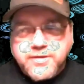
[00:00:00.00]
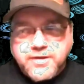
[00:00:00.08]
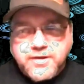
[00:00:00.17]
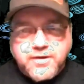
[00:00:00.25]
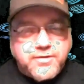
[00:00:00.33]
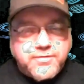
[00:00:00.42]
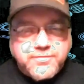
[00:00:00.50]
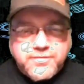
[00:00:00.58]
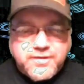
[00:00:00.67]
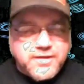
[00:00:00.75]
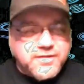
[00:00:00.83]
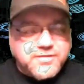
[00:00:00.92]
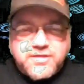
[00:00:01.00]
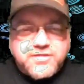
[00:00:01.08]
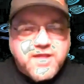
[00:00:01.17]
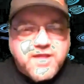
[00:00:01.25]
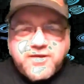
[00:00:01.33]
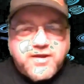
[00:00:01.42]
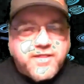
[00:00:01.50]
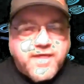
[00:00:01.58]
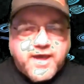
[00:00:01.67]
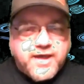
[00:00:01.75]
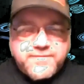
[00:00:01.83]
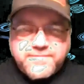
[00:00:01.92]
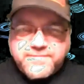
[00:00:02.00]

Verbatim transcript: you know, yeah. It, there's none of that.